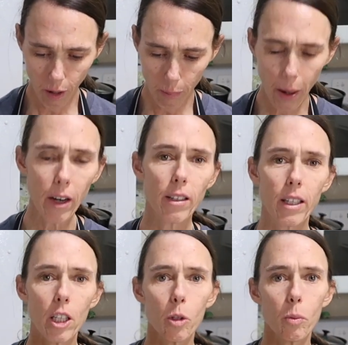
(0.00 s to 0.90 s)
about a
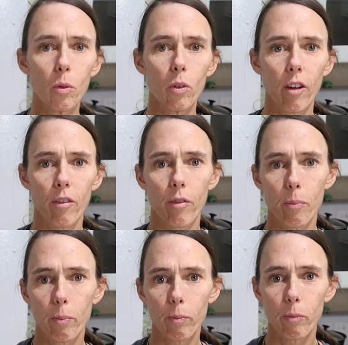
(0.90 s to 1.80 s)
teaspoon of
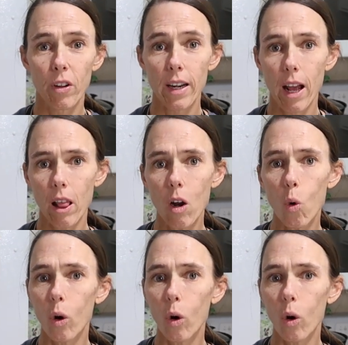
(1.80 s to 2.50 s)
vanilla,